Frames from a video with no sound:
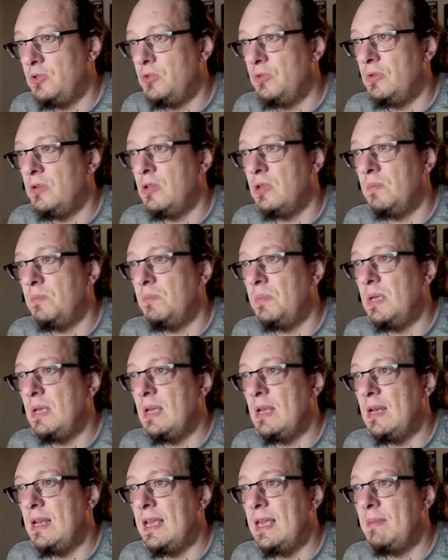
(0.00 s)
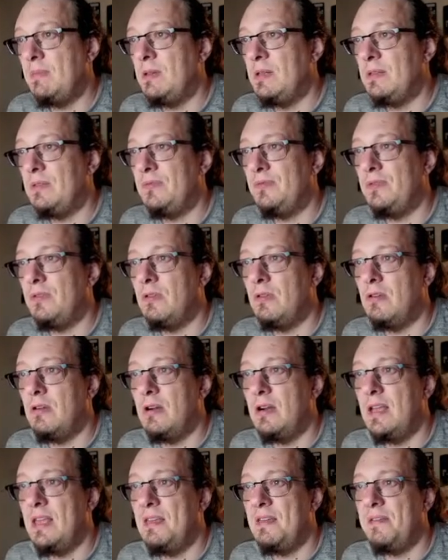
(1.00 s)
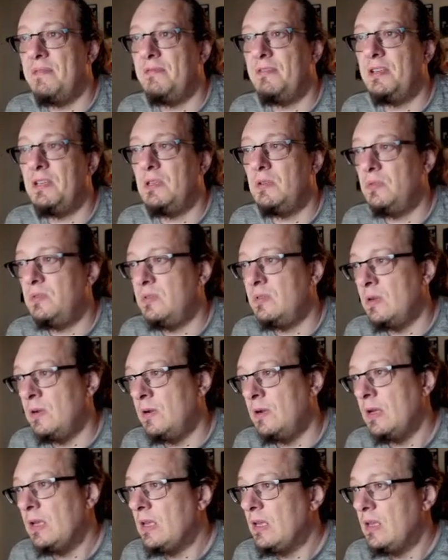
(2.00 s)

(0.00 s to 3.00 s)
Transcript: not be enabled for every user.